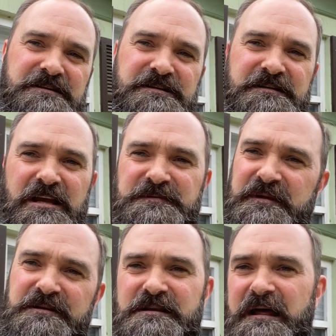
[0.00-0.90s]
and she tells
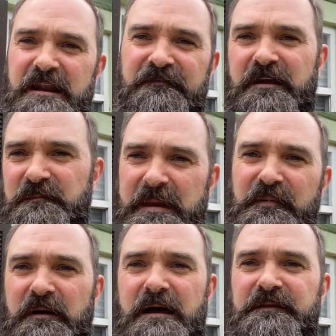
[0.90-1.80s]
me there's a lot of
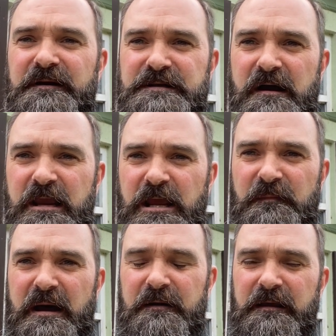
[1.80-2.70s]
people on there talking
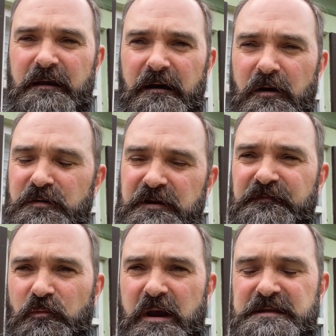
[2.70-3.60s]
about
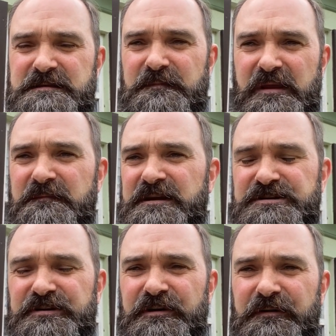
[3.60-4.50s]
different ways to be
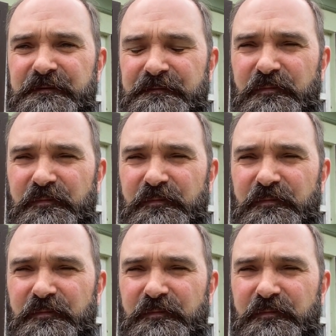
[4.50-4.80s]
missional.